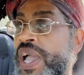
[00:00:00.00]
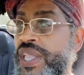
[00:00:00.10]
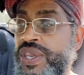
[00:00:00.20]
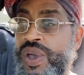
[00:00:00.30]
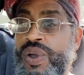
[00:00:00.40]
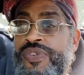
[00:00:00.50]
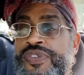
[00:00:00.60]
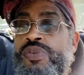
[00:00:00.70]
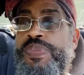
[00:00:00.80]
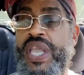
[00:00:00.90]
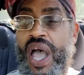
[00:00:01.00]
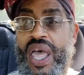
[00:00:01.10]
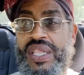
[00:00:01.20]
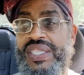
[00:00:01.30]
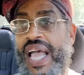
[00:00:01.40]
You know, if you be
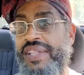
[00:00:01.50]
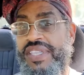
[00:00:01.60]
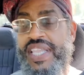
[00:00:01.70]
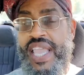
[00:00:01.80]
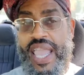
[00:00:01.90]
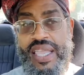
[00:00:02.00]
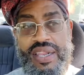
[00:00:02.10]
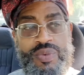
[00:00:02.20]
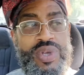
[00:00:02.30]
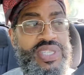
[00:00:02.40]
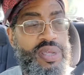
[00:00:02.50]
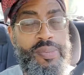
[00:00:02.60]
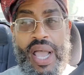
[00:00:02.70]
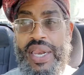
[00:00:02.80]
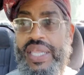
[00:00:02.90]
honest out the gate with
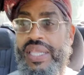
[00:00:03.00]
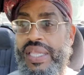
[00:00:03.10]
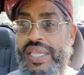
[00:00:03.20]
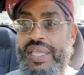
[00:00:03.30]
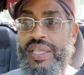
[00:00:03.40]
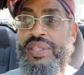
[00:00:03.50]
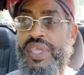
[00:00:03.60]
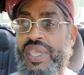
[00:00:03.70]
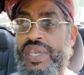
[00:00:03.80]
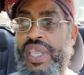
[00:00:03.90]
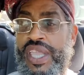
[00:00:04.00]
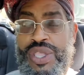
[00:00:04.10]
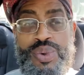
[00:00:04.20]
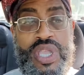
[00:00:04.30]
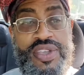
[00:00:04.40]
somebody, then and
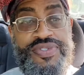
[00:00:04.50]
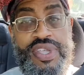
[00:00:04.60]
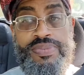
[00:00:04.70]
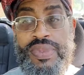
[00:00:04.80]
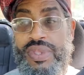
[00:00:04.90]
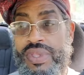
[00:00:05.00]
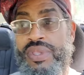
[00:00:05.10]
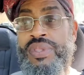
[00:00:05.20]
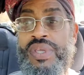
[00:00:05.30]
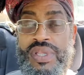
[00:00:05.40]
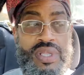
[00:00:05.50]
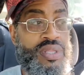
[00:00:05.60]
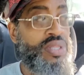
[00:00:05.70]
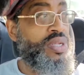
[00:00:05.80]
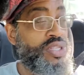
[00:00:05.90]
you give them the
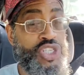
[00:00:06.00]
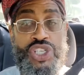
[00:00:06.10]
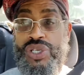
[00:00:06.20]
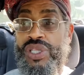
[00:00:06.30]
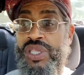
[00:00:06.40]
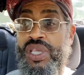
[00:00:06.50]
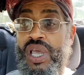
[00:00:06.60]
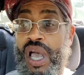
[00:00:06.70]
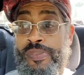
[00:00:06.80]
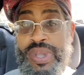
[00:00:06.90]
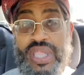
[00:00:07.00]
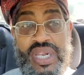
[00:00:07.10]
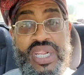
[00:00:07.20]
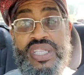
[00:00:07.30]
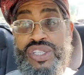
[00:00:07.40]
the the
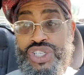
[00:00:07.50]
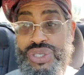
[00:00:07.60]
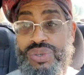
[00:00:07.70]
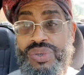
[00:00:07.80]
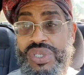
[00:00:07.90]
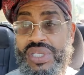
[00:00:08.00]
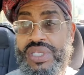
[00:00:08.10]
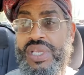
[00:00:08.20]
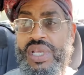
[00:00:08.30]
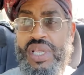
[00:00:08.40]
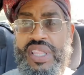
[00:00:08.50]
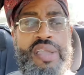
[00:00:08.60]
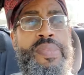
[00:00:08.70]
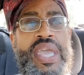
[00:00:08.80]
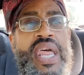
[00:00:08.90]
ability to choose, they
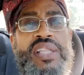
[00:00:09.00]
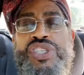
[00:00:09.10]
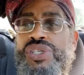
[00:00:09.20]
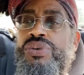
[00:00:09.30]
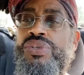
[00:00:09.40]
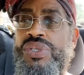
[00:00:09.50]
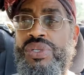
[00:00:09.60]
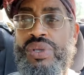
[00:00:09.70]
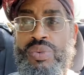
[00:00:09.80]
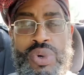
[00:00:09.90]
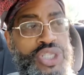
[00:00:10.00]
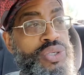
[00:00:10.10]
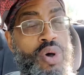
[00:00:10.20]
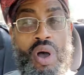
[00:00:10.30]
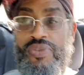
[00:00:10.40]
may not choose what
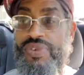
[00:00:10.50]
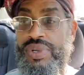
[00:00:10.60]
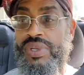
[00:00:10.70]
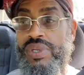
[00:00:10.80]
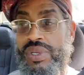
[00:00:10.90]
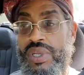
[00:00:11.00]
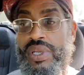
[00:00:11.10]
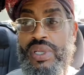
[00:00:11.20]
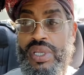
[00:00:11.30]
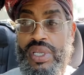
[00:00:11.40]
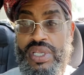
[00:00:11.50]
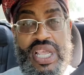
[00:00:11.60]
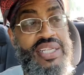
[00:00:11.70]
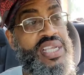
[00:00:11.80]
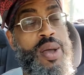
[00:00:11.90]
you offer
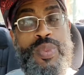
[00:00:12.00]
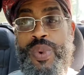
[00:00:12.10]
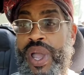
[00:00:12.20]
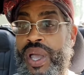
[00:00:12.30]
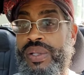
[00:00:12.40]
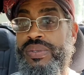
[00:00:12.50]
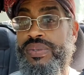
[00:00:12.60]
that time around.